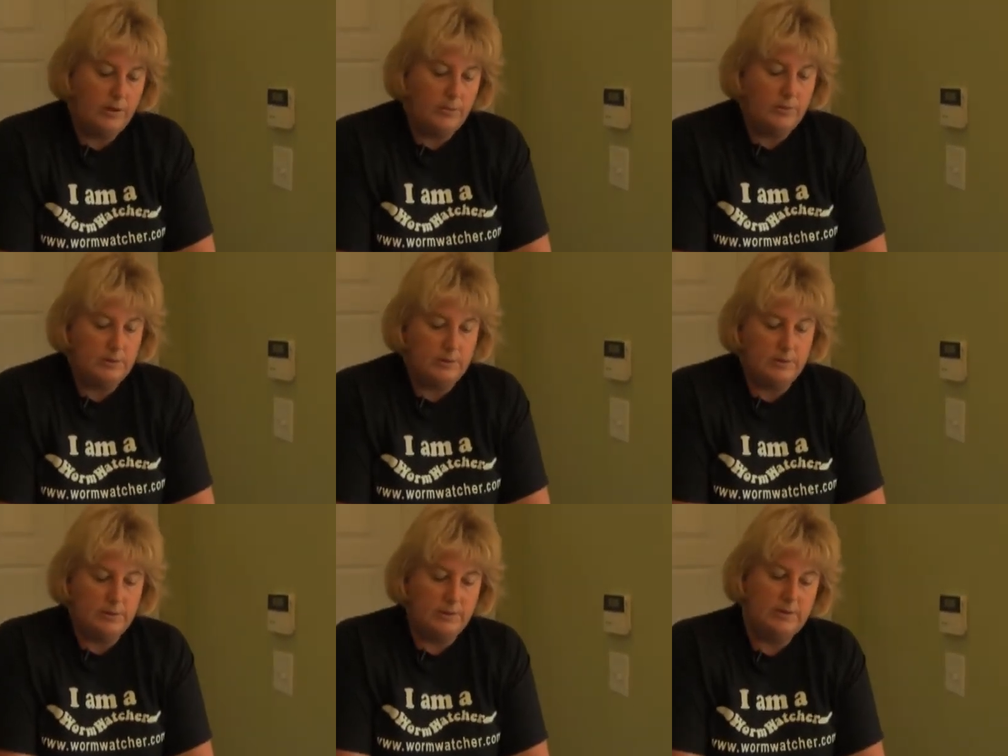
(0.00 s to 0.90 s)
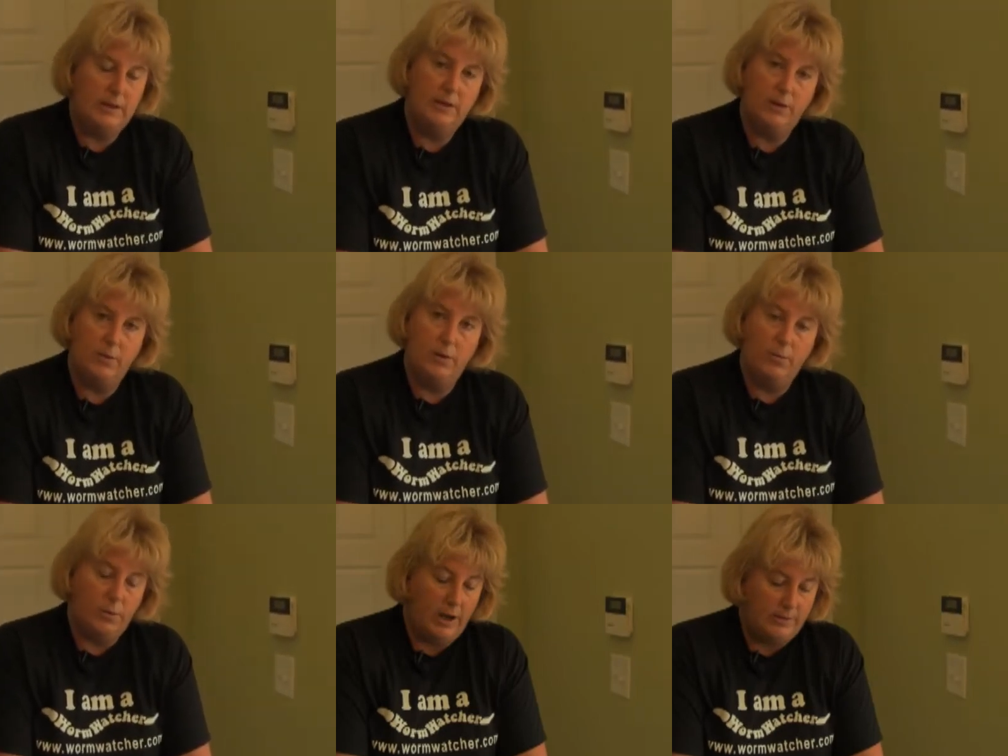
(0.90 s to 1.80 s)
the differences and seeing the
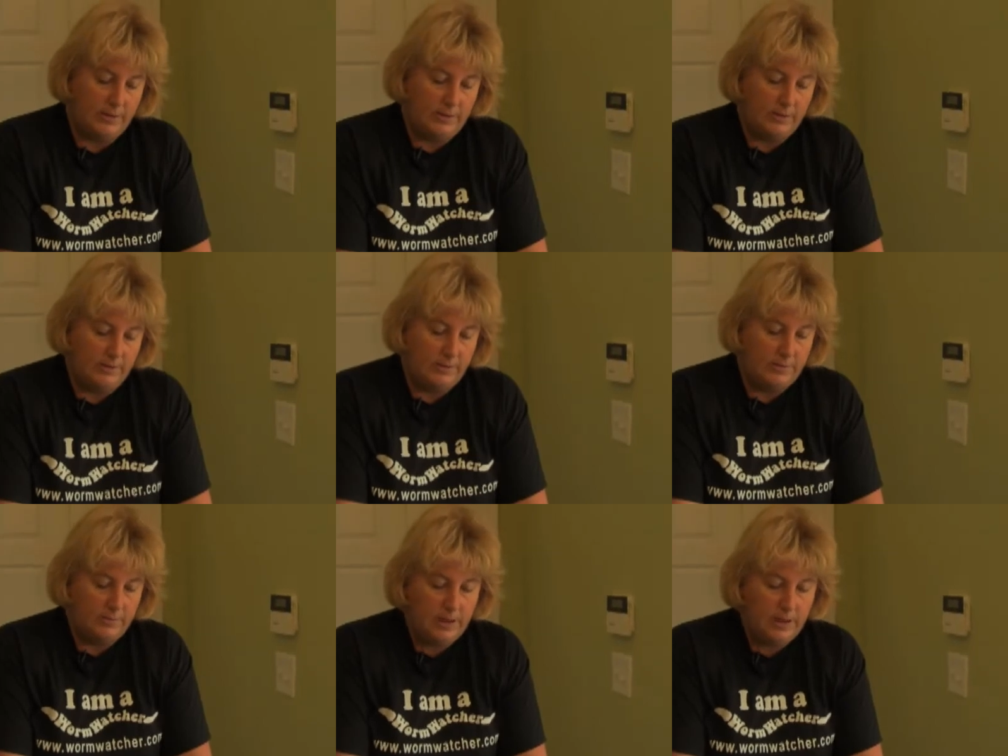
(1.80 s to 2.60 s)
growth processes